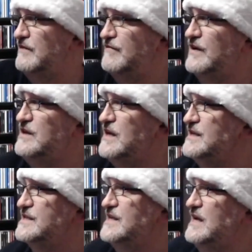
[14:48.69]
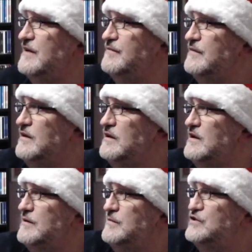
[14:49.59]
In fact, you can see it.
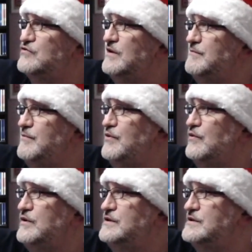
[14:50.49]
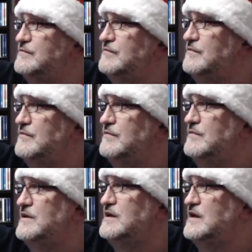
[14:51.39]
Let me try and point.
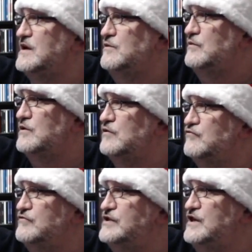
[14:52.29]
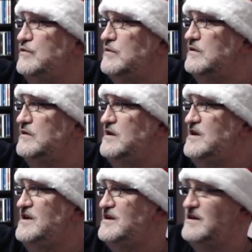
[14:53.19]
There you go. Cauldron 2.
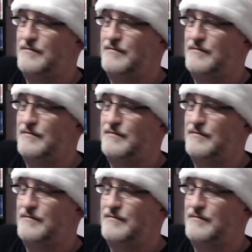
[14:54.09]
Hey.